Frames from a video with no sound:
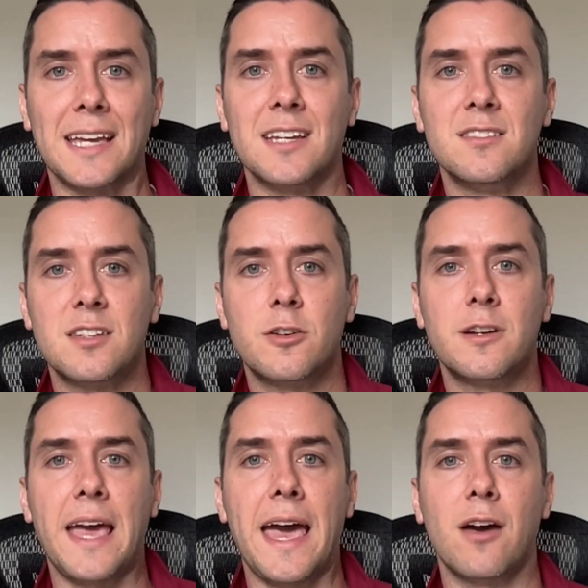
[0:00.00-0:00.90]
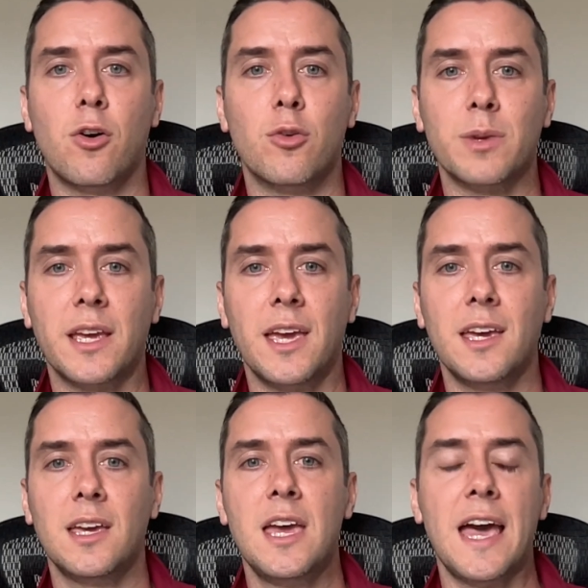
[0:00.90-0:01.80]
and consider an at-home
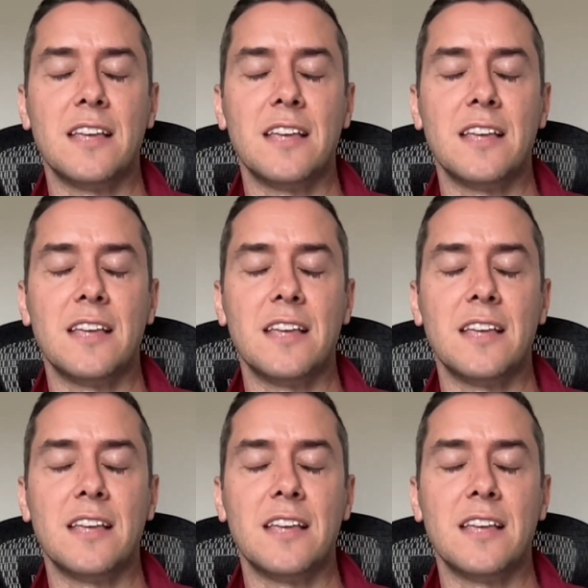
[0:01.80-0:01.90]
kit